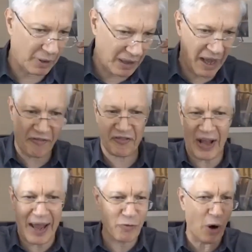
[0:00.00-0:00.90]
left
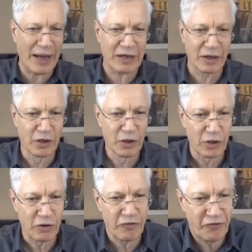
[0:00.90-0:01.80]
and right,
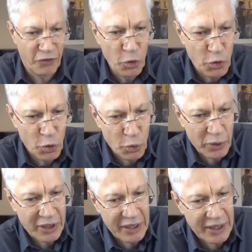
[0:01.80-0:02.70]

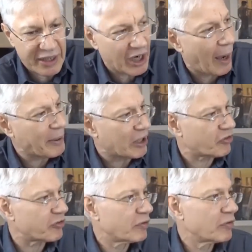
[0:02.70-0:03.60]
voodoo
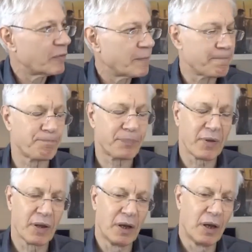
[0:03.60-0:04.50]
economics.
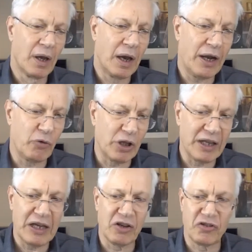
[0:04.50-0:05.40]
And it
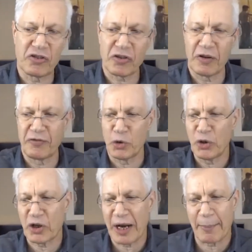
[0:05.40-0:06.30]
really is voodoo
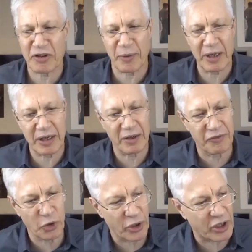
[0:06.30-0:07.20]
economics. I mean, voodoo